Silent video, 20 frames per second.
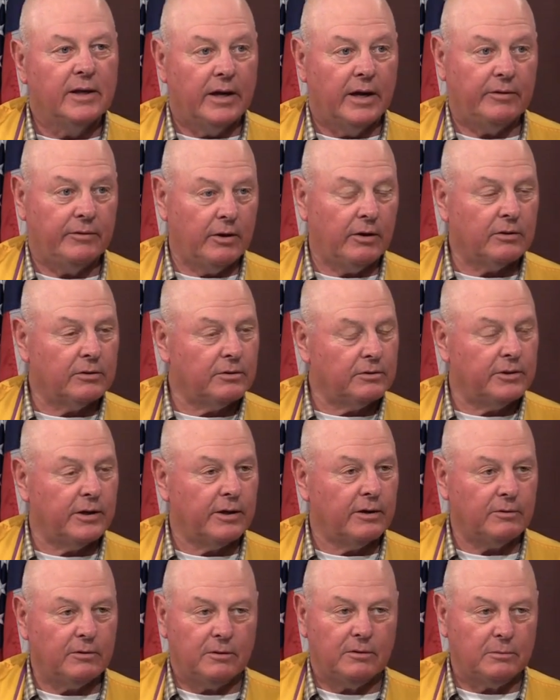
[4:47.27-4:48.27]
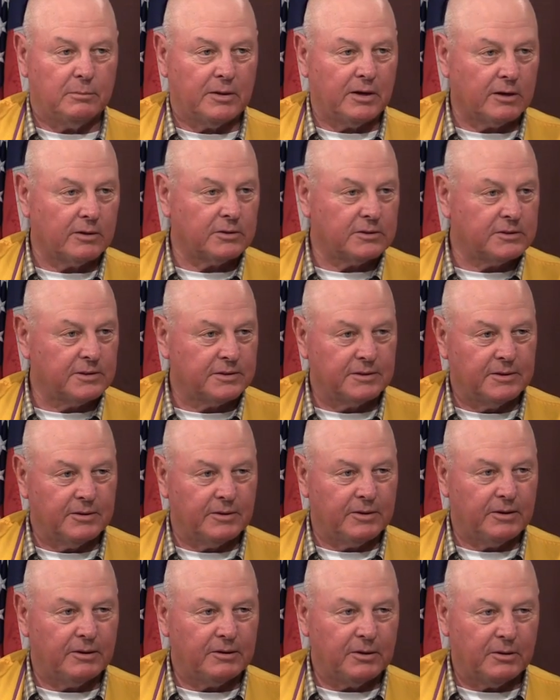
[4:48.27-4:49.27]
And they'll do that. The little buggers, you
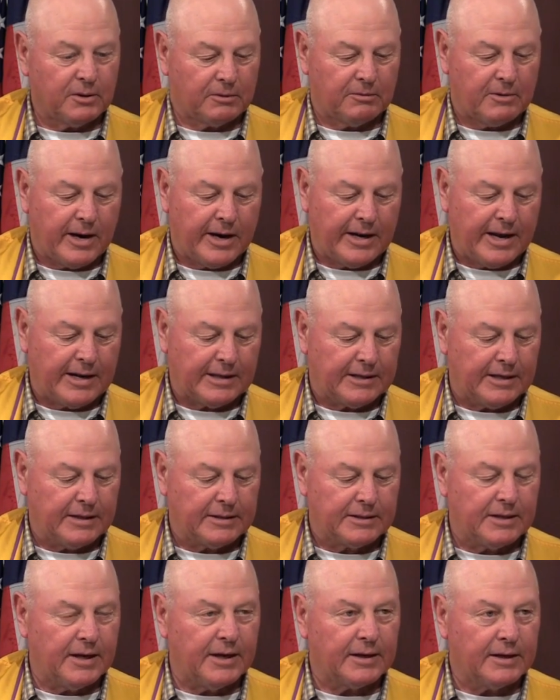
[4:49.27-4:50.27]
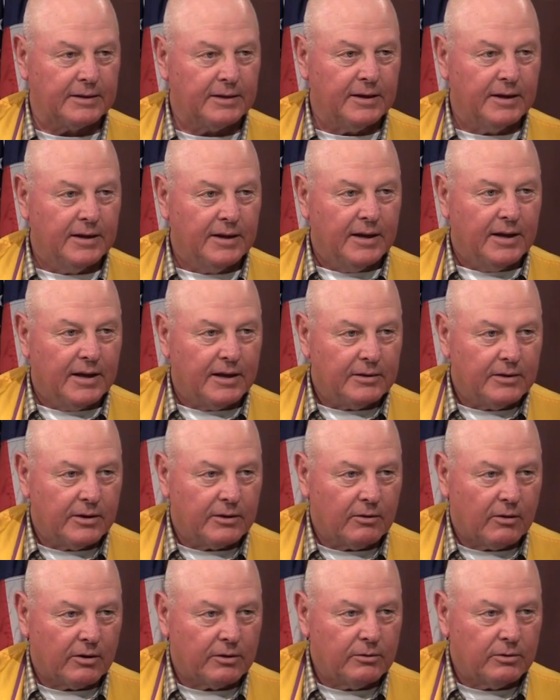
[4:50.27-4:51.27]
know, they'll look right at that thing. And
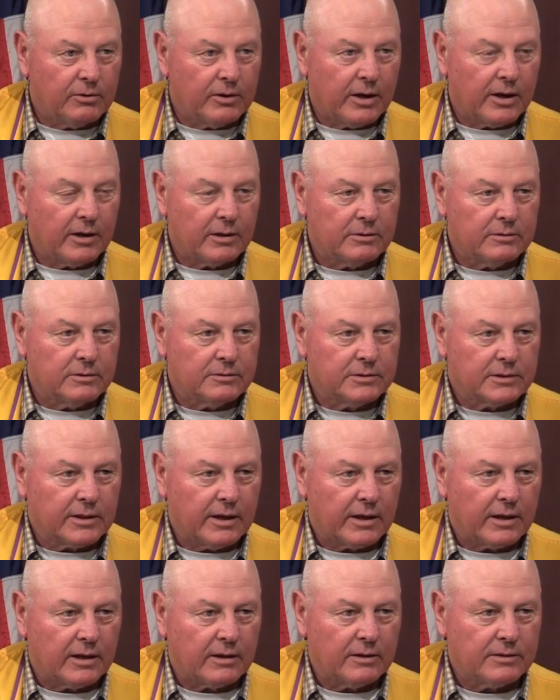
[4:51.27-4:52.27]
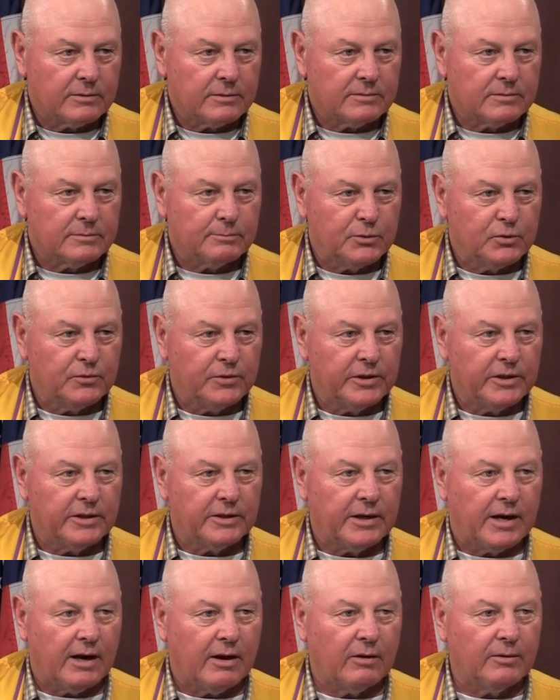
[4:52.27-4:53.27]
then all you got to do is kind of move in
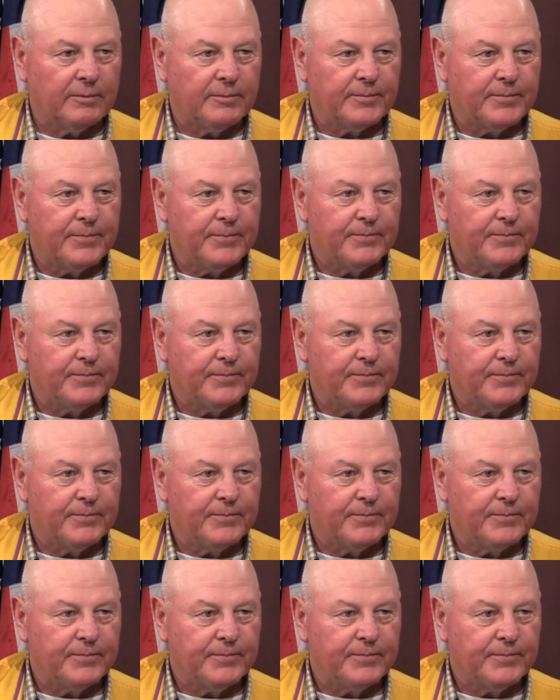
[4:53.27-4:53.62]
and out.